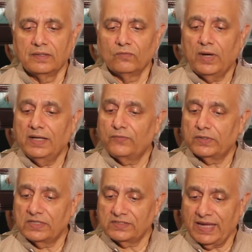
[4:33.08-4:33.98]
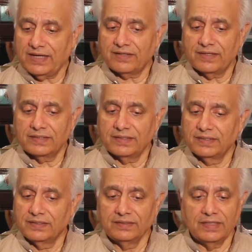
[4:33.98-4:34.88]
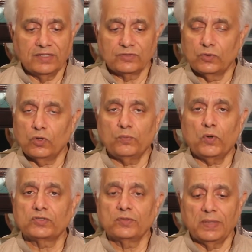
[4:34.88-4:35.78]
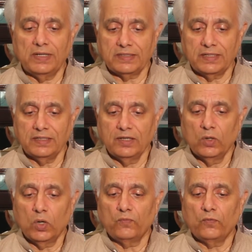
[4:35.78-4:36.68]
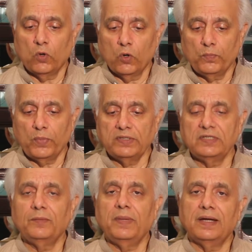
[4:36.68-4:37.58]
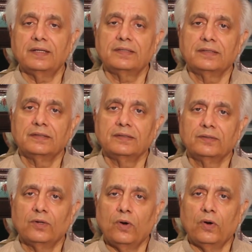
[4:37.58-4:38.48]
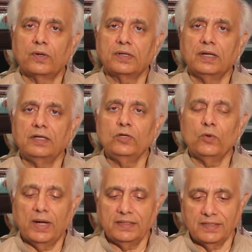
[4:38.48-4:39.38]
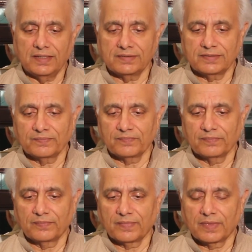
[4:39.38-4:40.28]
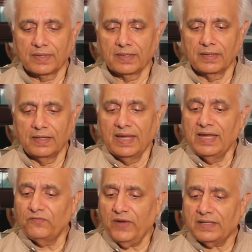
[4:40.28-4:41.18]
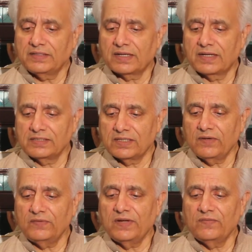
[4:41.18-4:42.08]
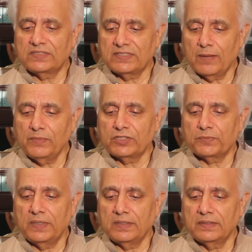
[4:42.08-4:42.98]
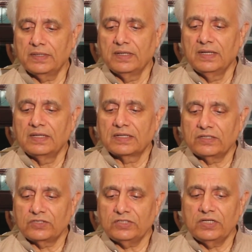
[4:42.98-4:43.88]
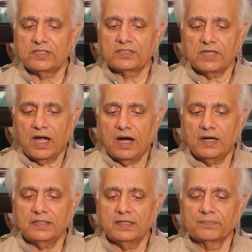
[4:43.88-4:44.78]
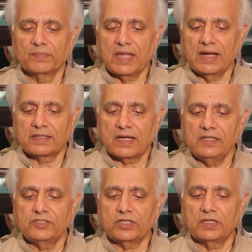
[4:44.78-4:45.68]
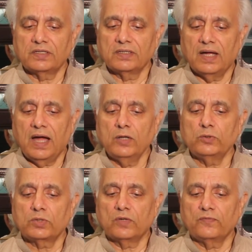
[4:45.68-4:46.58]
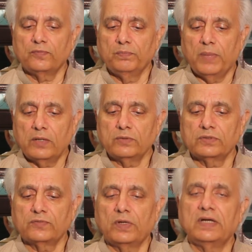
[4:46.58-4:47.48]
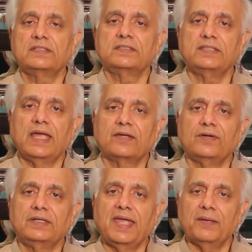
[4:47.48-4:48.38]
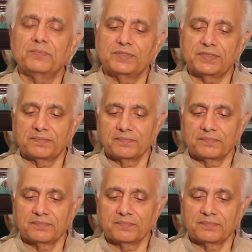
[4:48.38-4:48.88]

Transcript: while for the sacred, there is no possibility of open debate or new ideas. In fact, the conservative establishment considers art and culture out of bounds for its sacred games.